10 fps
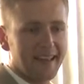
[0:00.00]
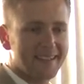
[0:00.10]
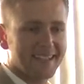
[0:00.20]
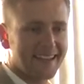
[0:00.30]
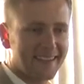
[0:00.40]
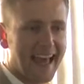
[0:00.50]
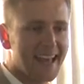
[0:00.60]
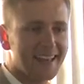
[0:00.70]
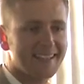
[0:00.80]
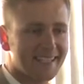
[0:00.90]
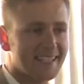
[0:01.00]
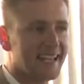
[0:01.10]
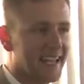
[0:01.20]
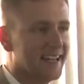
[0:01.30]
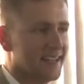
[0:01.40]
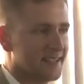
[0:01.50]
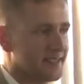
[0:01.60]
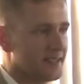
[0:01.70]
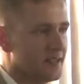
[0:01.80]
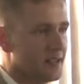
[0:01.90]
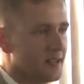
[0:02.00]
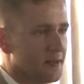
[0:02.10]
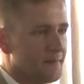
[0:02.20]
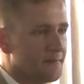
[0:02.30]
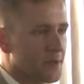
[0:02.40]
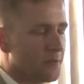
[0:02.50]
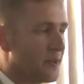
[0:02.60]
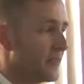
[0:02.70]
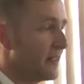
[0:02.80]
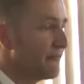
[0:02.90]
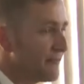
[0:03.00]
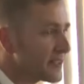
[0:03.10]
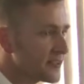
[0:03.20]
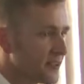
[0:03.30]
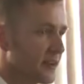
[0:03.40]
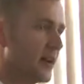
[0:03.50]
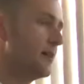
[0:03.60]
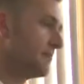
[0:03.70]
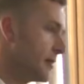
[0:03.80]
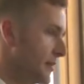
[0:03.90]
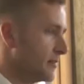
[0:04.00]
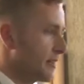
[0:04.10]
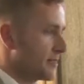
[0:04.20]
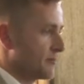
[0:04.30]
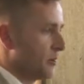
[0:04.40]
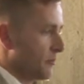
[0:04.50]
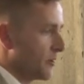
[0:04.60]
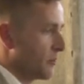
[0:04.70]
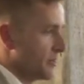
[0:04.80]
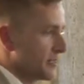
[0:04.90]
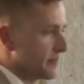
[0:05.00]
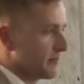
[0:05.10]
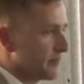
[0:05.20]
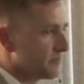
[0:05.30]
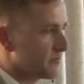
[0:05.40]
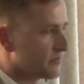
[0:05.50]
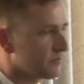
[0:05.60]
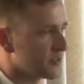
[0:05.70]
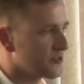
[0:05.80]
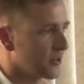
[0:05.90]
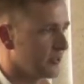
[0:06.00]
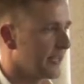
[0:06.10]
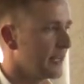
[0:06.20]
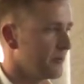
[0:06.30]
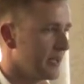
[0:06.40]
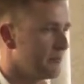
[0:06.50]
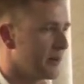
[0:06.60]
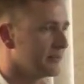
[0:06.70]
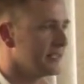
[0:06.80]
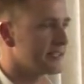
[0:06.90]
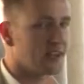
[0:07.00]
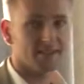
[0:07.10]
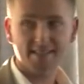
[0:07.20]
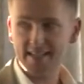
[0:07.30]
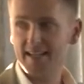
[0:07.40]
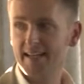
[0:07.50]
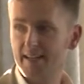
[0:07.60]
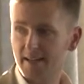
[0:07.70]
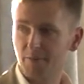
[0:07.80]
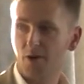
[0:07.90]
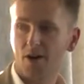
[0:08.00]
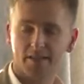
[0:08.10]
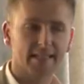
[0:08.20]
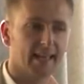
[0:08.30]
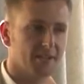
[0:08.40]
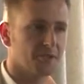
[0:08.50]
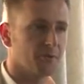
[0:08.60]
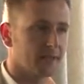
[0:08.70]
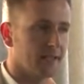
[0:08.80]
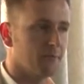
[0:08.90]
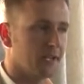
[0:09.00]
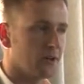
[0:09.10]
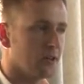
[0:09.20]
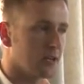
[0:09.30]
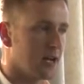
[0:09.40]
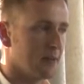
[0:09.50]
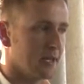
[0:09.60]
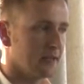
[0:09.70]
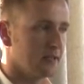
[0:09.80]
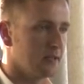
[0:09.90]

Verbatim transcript: It's like that instantaneous. Whether they fix it or not, I mean, that's where we're always struggling anyway. But at least they're seeing it and we're all engaging with it and we can all comment.